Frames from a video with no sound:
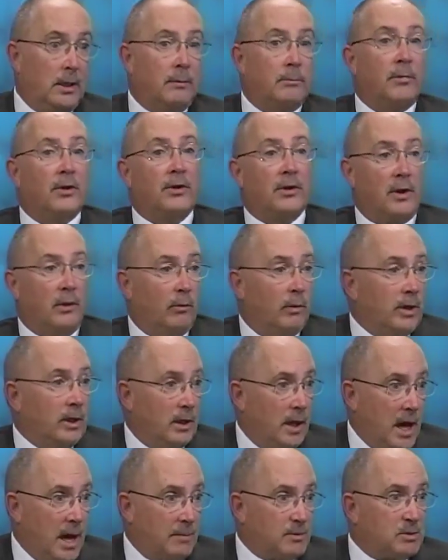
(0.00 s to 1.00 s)
but they
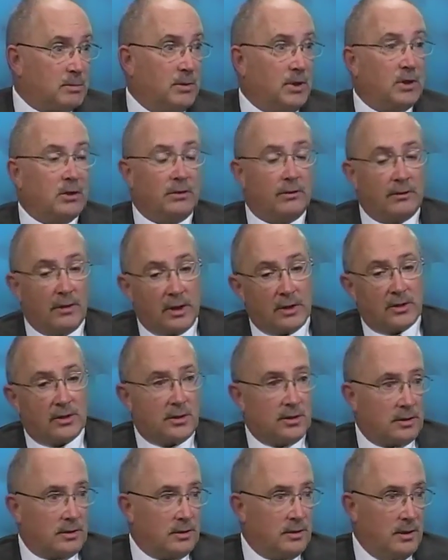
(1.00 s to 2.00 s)
relapse because
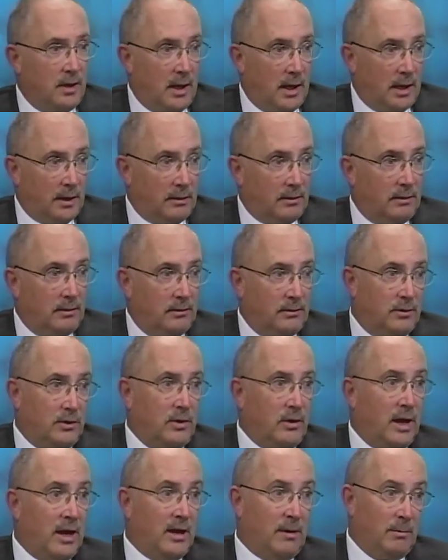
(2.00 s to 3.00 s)
that's not to
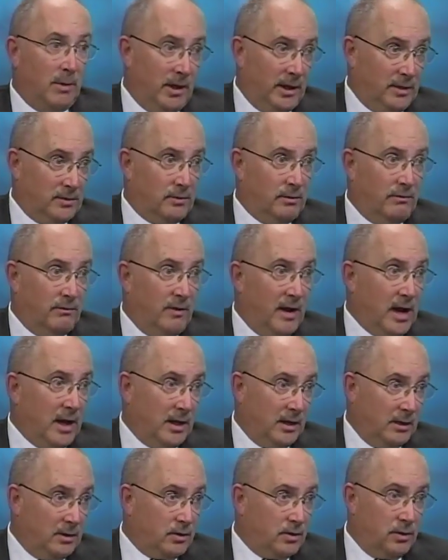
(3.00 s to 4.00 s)
anybody's
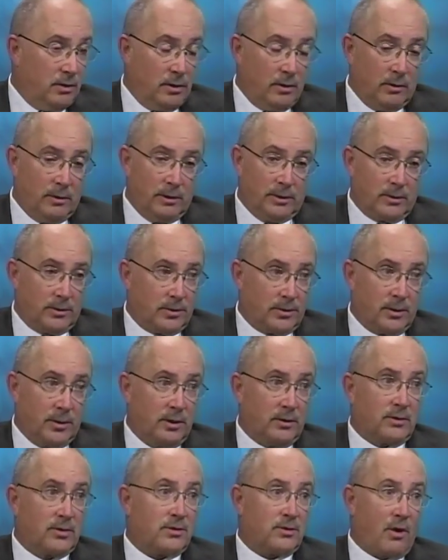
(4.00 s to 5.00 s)
advantage. Mm -hmm. You know, it's it's